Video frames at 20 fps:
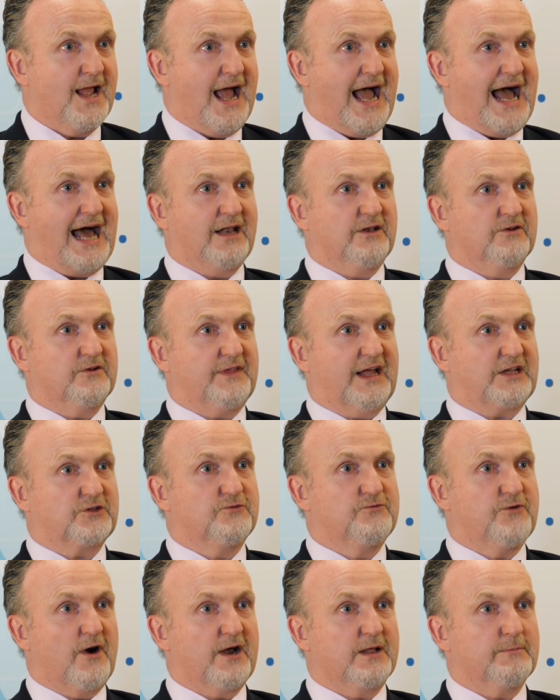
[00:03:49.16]
And that's
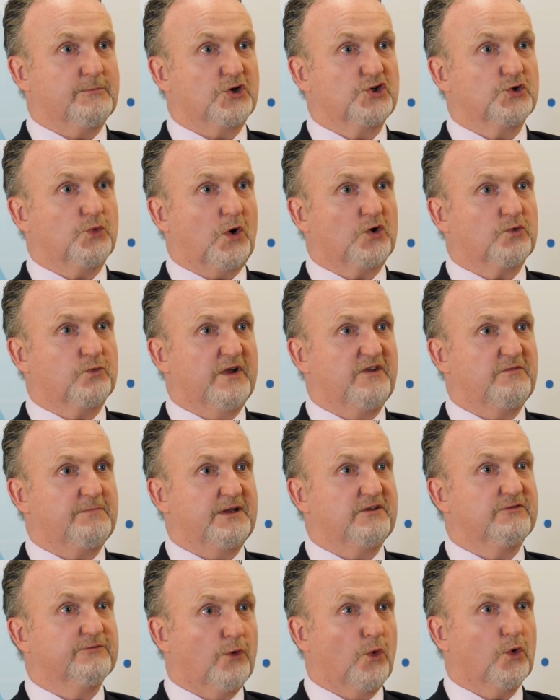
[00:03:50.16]
very much what we've
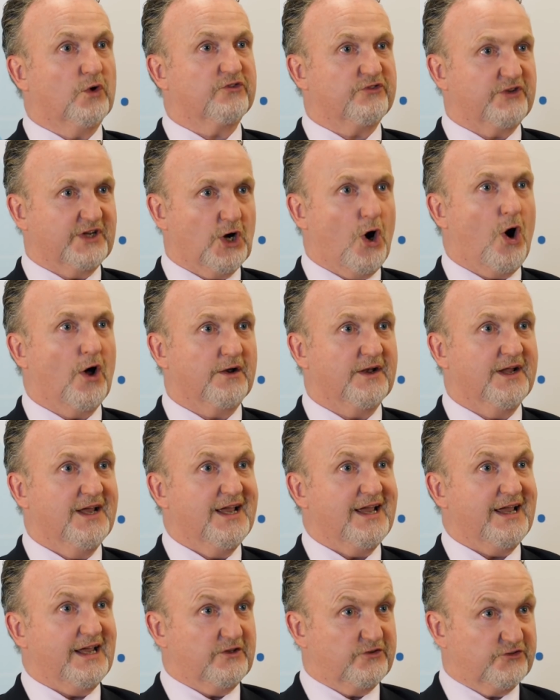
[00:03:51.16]
been focusing on,
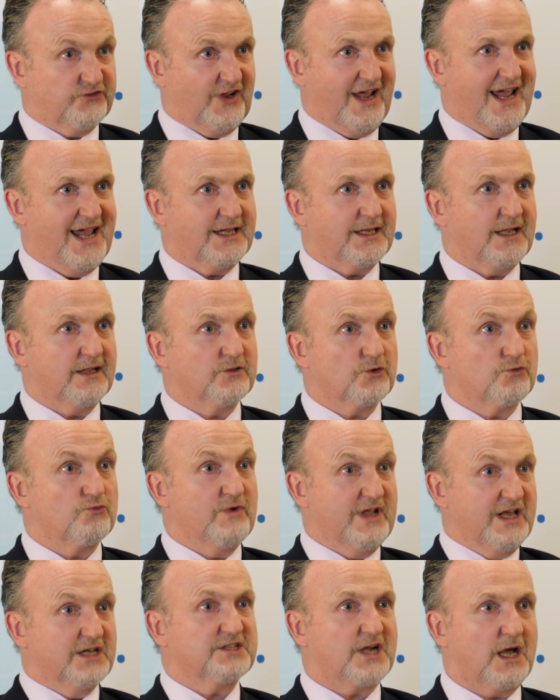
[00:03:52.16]
is taking the
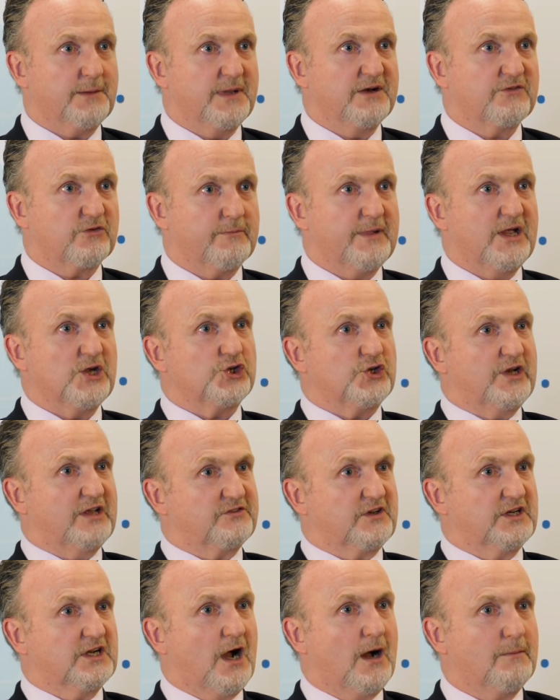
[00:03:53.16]
real-time information
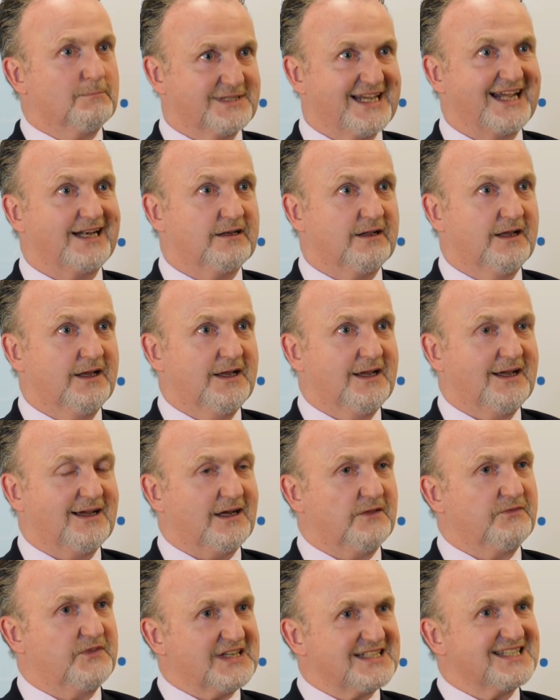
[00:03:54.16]
as it comes in.
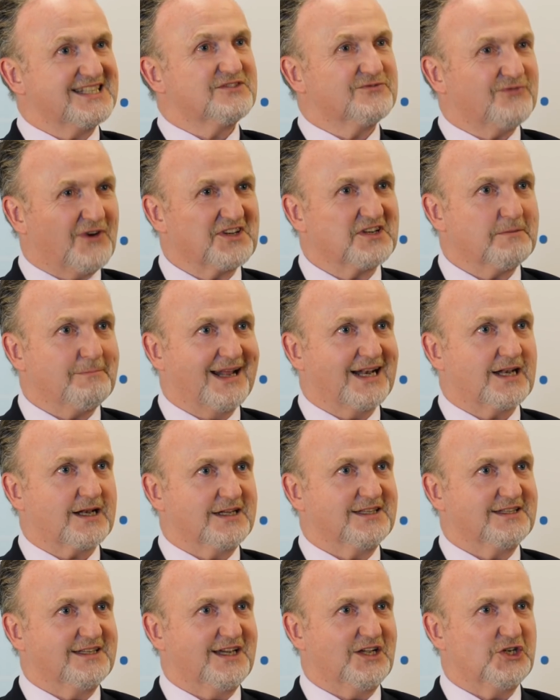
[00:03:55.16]
And this is
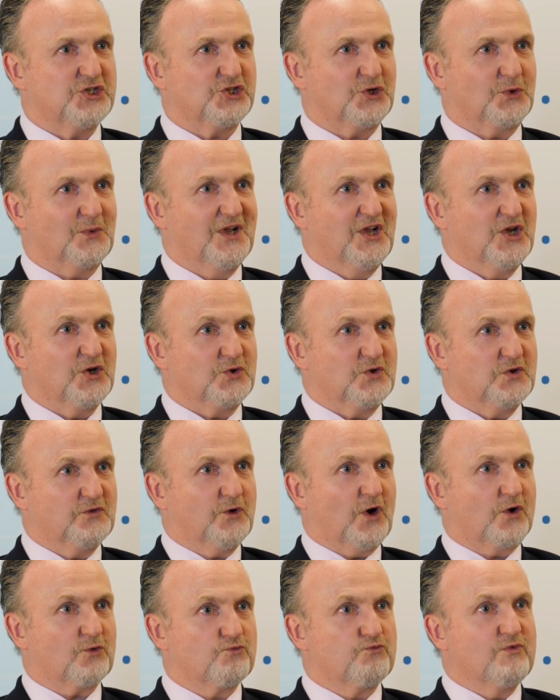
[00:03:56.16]
fundamentally the issue. You've
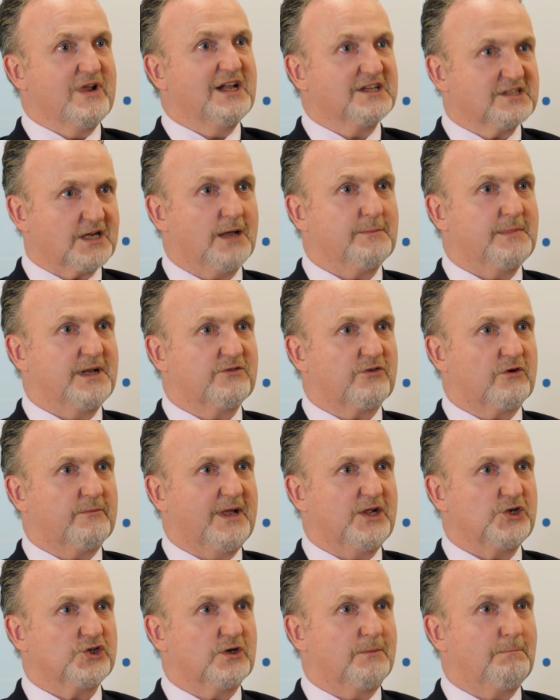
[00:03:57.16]
got real-time
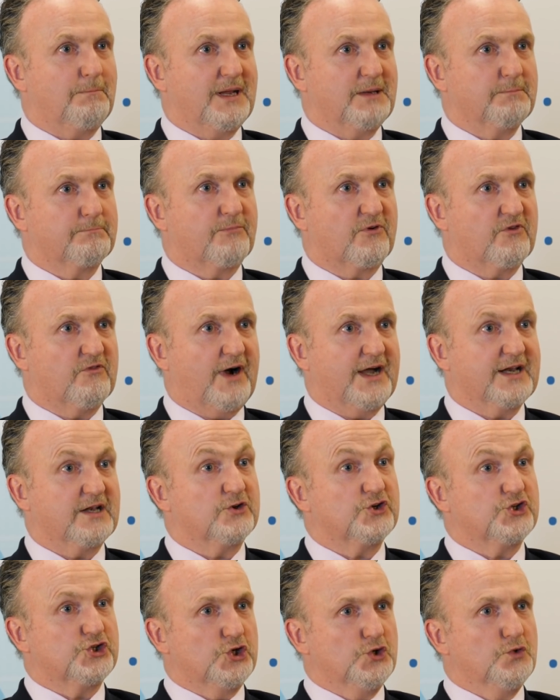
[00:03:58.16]
information being provided
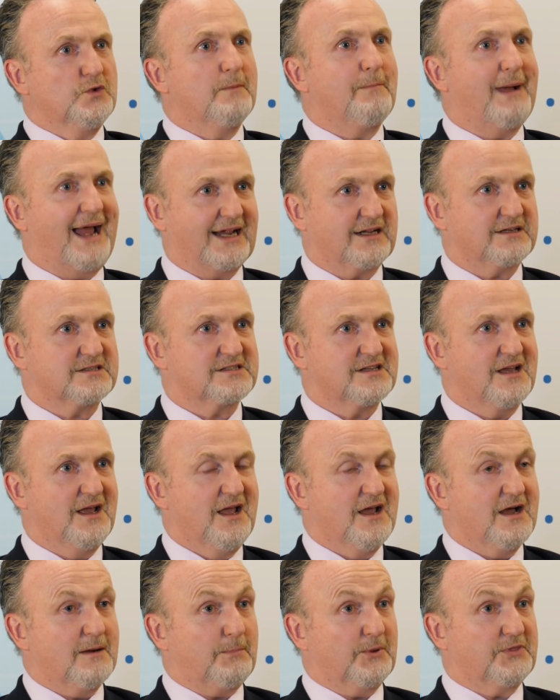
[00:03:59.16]
to the banks,
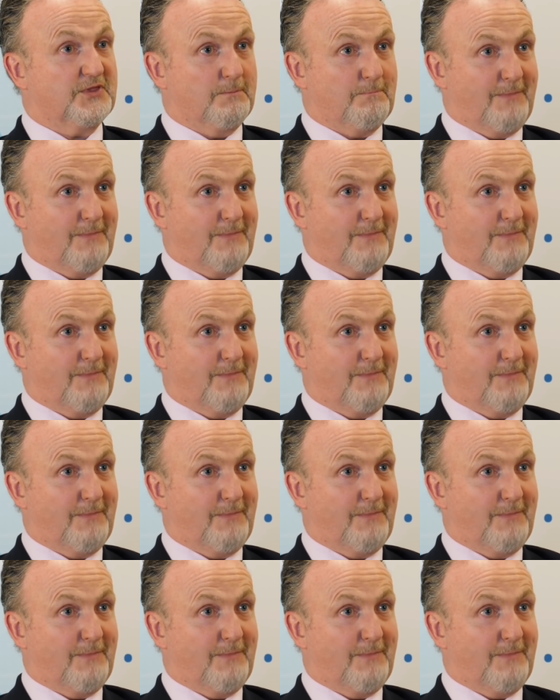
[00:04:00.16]
but the